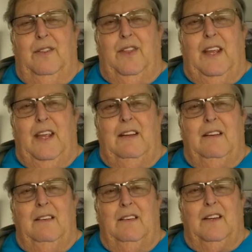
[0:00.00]

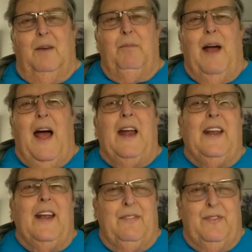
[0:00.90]
the
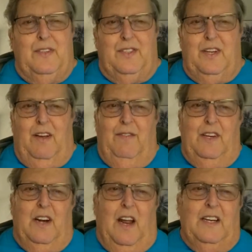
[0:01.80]
combined efforts of
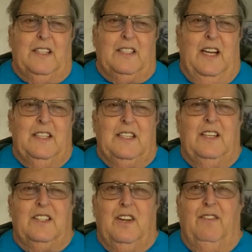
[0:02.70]
the United States
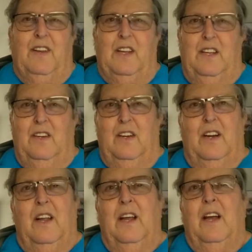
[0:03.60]
and the Soviet
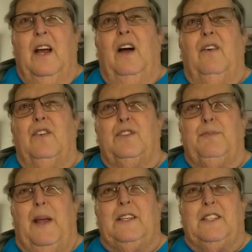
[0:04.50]
Union over
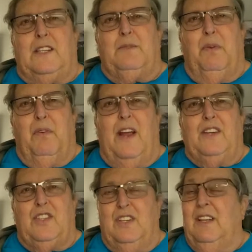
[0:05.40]
space
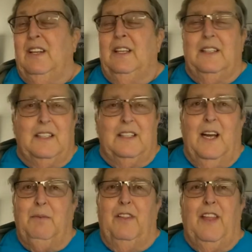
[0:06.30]
exploration. Didn't
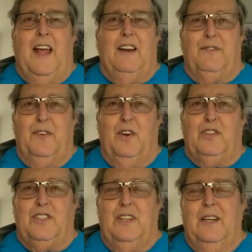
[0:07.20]
come to that at
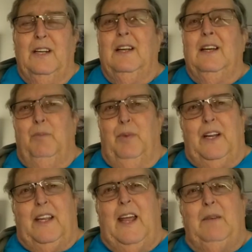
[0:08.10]
first,
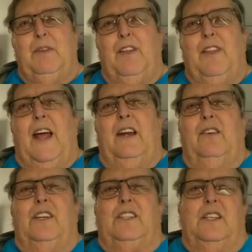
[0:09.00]
but it came to that
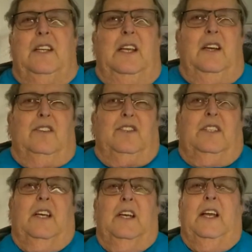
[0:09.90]
in recent
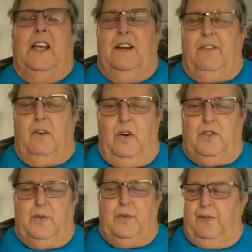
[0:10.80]
years. And of
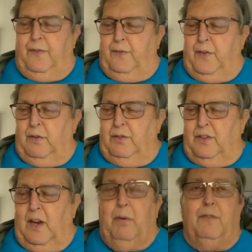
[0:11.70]
course, we've, for a
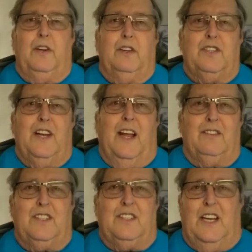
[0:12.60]
number of years
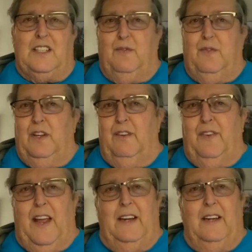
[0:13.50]
now, successfully
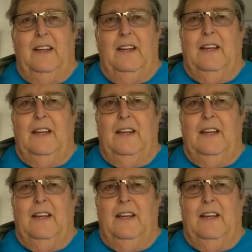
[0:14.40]
have had